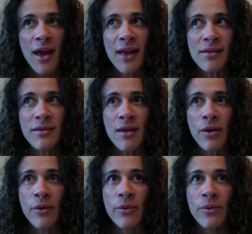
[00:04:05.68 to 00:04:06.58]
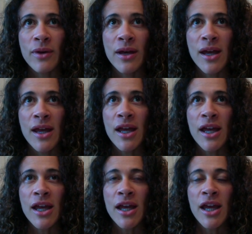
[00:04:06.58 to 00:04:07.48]
And so,
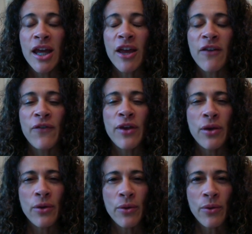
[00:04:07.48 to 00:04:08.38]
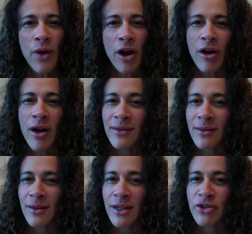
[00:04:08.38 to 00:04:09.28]
if you are
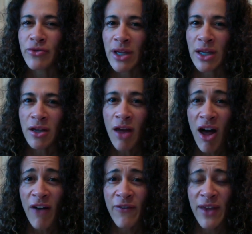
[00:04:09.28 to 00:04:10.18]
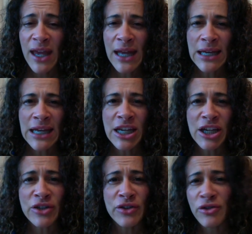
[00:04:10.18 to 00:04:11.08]
constantly drinking coffee and eating
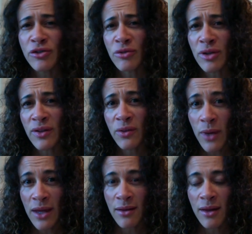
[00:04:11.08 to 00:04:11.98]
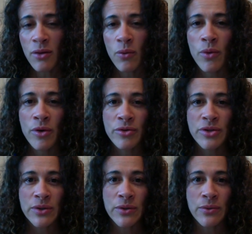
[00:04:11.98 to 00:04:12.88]
sugary sweets in order
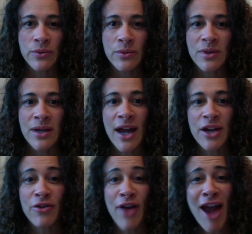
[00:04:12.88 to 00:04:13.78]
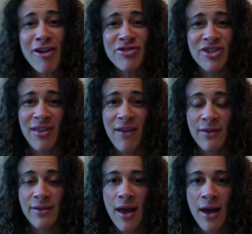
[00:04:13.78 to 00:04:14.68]
to get your energy
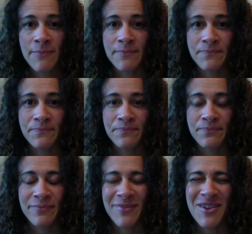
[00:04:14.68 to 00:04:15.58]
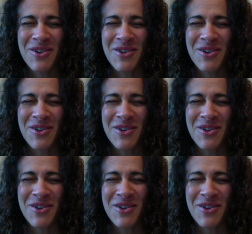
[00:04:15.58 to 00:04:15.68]
levels up, you're